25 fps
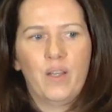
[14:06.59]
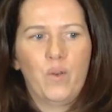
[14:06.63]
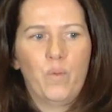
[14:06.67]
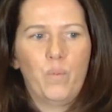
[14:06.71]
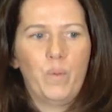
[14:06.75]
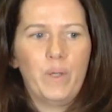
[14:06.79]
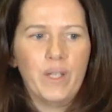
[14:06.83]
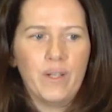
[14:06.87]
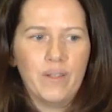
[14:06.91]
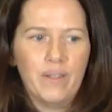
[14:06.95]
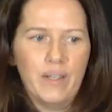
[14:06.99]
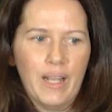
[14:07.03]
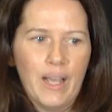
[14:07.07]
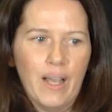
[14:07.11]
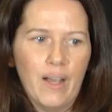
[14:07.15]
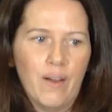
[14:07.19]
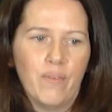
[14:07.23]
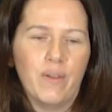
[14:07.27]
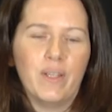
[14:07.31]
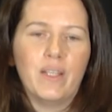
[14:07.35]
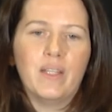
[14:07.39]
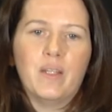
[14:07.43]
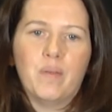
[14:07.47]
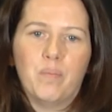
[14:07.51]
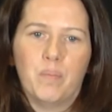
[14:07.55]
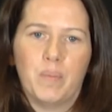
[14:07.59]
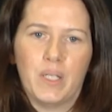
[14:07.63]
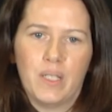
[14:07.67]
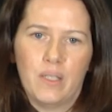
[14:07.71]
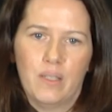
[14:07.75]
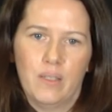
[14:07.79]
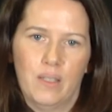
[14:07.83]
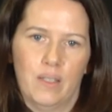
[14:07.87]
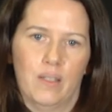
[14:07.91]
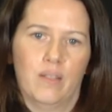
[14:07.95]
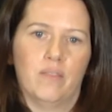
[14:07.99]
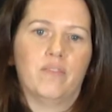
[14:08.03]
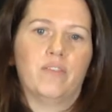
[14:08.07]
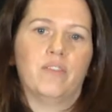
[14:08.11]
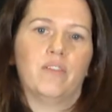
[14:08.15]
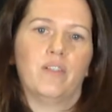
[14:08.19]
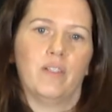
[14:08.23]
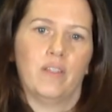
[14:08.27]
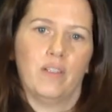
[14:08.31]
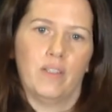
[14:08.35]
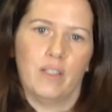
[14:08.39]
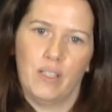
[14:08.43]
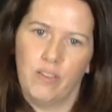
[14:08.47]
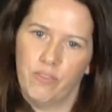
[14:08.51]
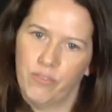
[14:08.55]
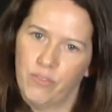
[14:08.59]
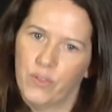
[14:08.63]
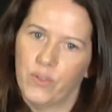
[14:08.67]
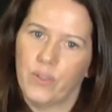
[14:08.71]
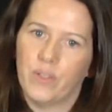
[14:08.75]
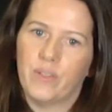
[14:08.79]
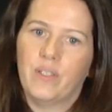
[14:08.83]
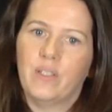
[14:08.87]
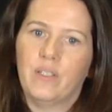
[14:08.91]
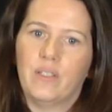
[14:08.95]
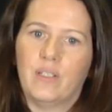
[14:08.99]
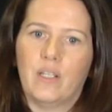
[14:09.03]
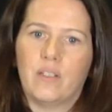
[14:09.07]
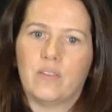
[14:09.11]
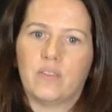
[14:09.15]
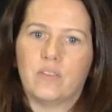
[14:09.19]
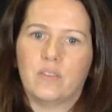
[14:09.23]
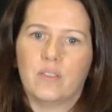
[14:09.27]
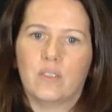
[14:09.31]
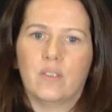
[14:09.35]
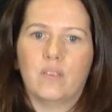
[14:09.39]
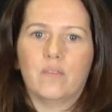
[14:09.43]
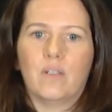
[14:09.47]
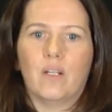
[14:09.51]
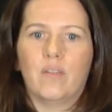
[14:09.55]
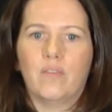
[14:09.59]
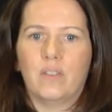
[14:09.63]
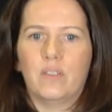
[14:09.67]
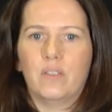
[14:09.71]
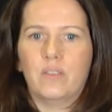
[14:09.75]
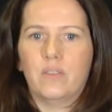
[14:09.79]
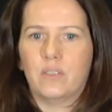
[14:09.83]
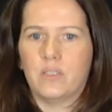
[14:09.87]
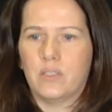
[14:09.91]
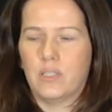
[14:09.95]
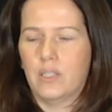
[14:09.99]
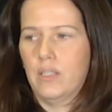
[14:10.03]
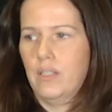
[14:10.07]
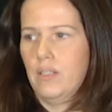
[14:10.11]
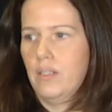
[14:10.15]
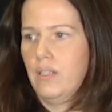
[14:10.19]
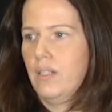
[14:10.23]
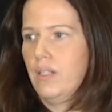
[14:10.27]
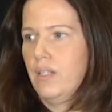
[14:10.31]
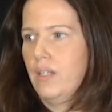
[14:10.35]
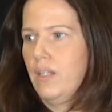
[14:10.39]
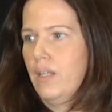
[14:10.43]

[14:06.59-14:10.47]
We are now in the middle of the fourth industrial revolution,